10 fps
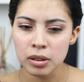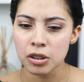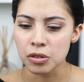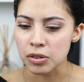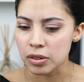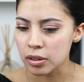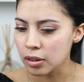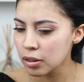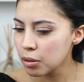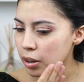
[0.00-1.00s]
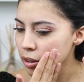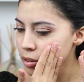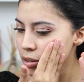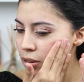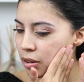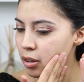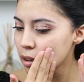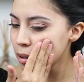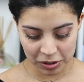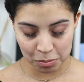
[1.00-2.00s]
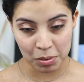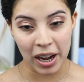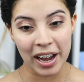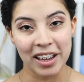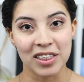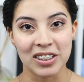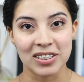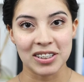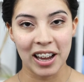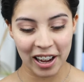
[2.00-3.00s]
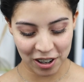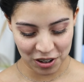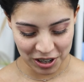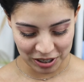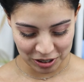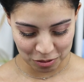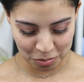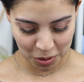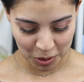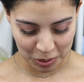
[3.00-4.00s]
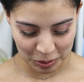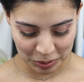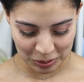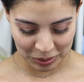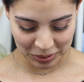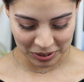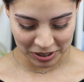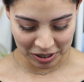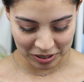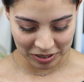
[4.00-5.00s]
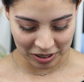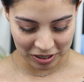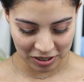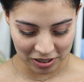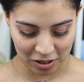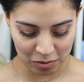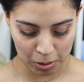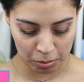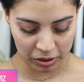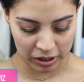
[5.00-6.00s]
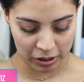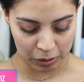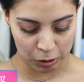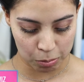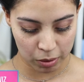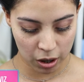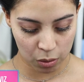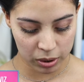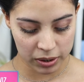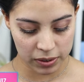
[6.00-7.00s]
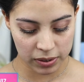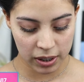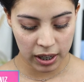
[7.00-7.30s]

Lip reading: Interesting. Okay. I did buy this higher end product. This is the Anastasia Beverly Hills Brow Wiz.